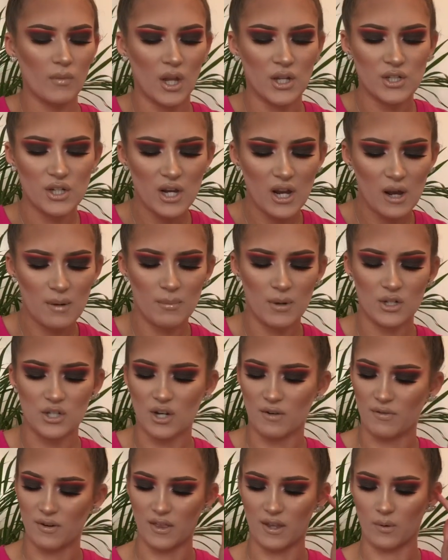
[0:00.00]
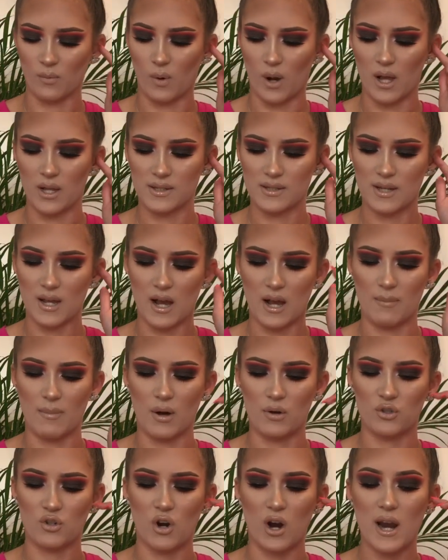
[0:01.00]
I don't know how much everything was.
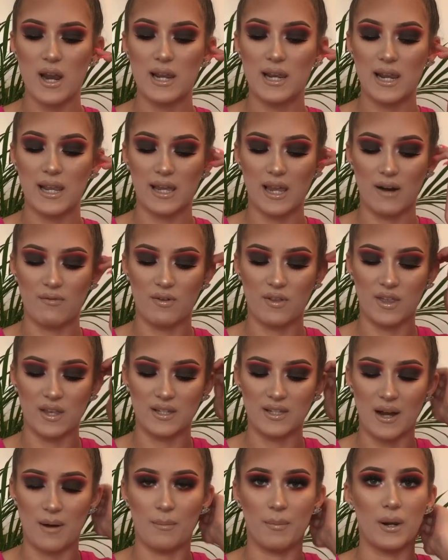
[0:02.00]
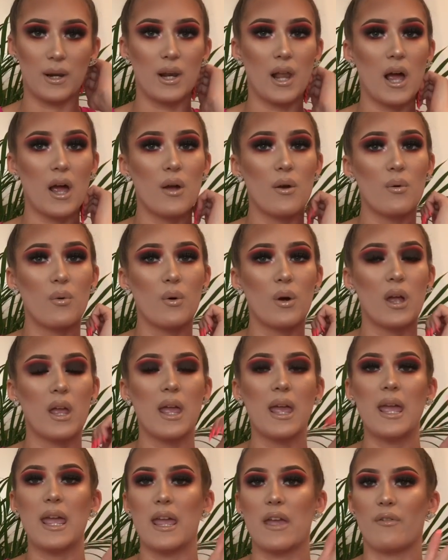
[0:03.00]
I'll try and link everything down below
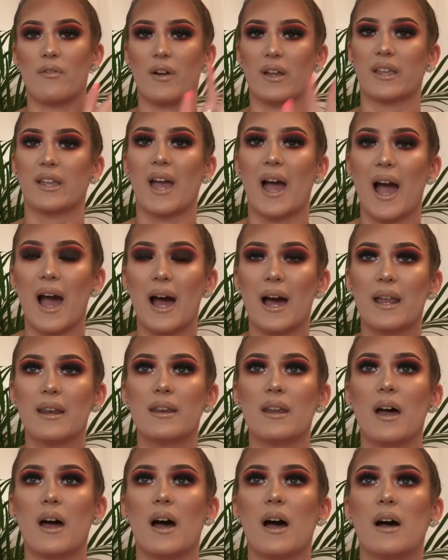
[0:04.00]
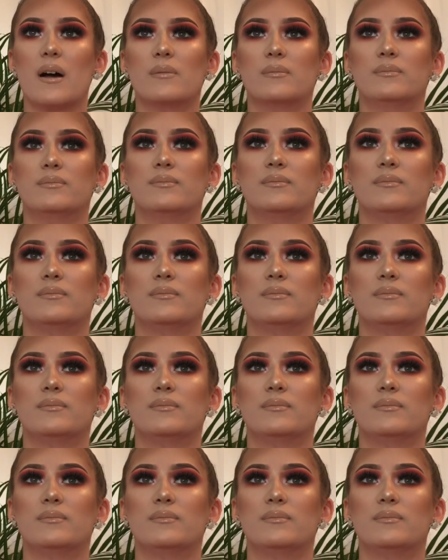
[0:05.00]
if I can. I